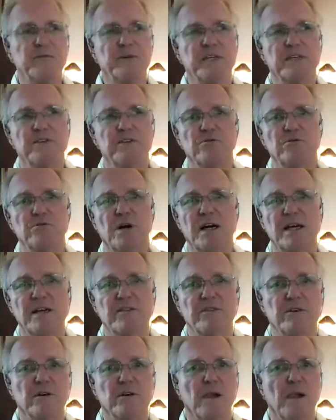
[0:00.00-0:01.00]
can do
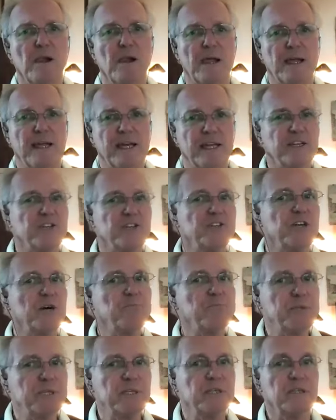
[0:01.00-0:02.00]
either. It can
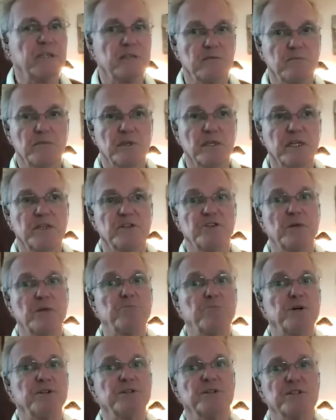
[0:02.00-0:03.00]
jump in and
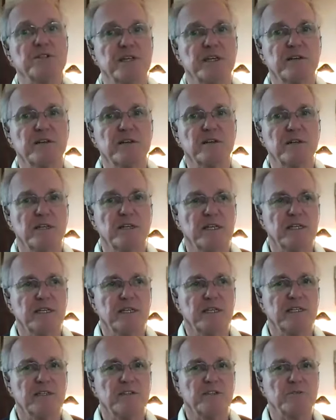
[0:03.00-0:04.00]
jump on the center
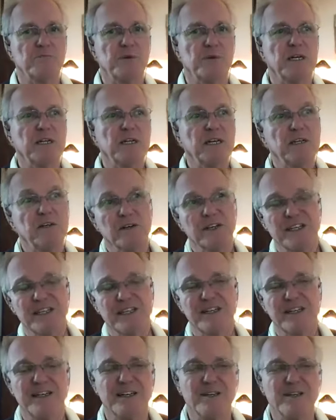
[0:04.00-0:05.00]
in the spotlight, or it
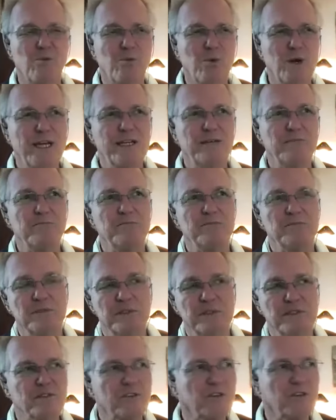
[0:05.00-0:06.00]
can kind of wait,
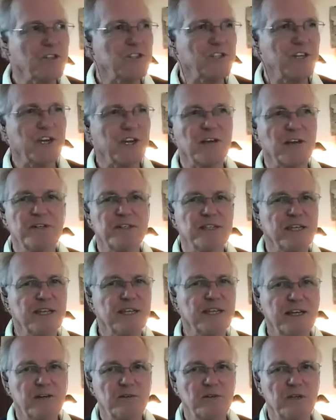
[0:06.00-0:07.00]
sort of check
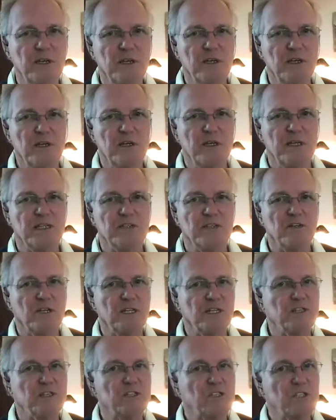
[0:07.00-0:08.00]
everything out
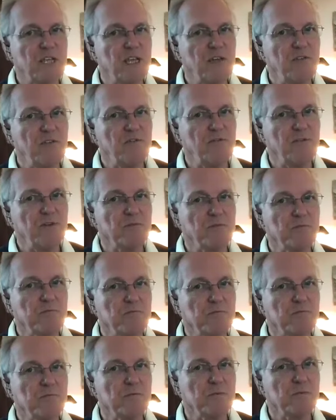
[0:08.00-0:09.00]
until it's safe,
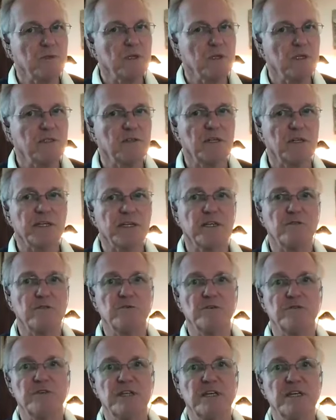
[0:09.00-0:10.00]
until it can
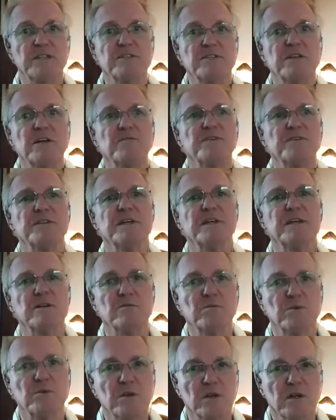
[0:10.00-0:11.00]
reveal itself, and then
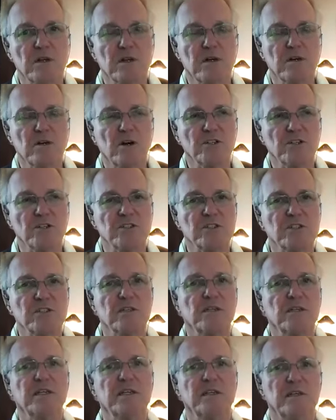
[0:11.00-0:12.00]
it will
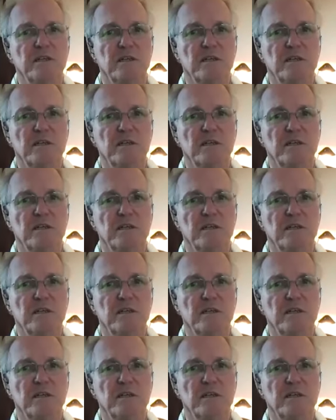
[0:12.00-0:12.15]
cautiously